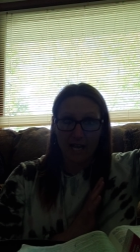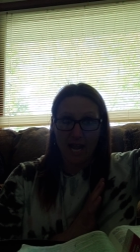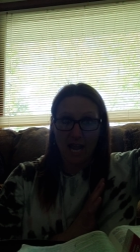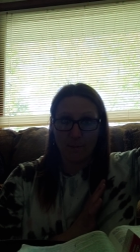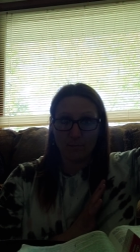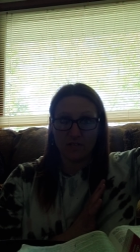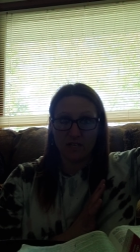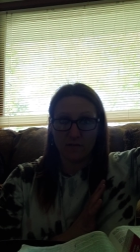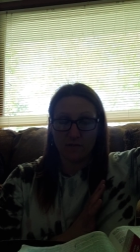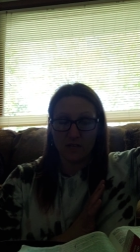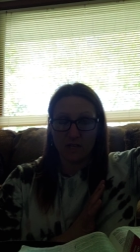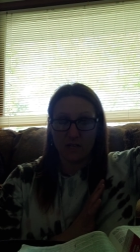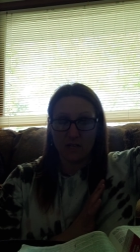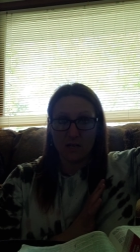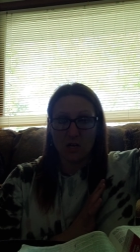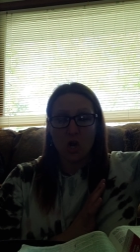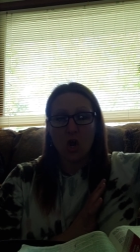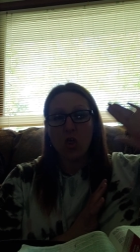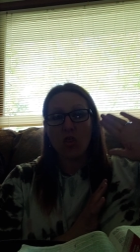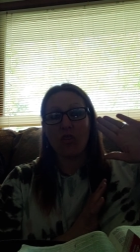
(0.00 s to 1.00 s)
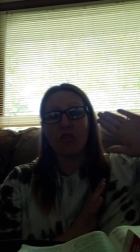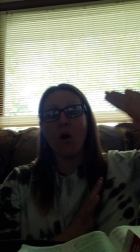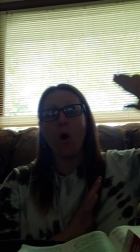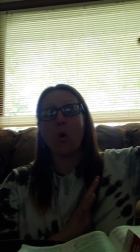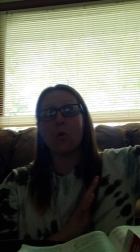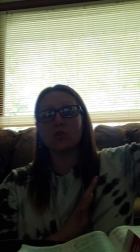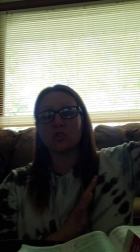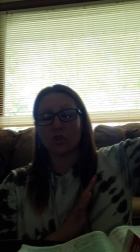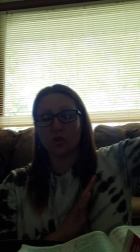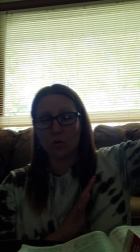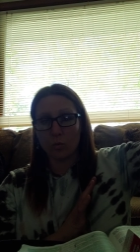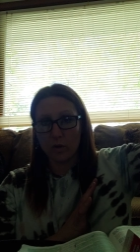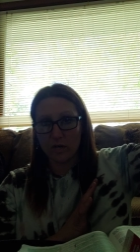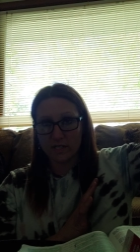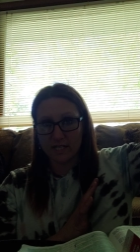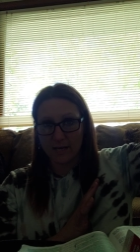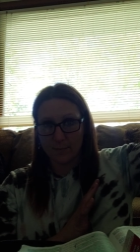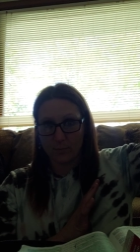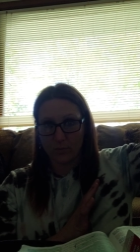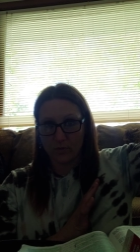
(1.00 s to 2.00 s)
of captivity. Those are the
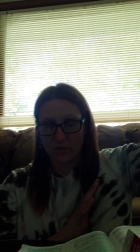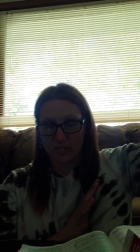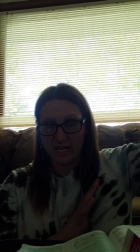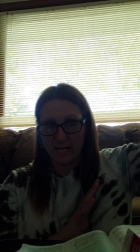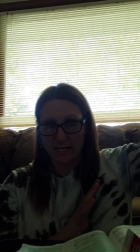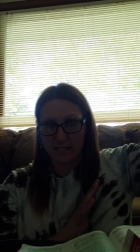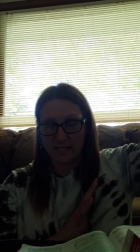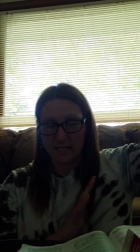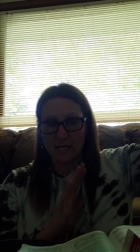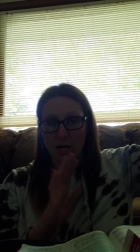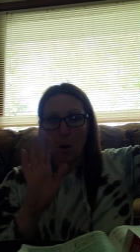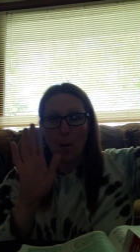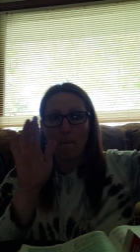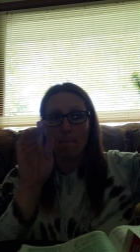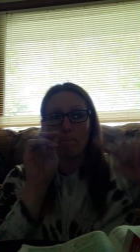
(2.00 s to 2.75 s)
ones that protected.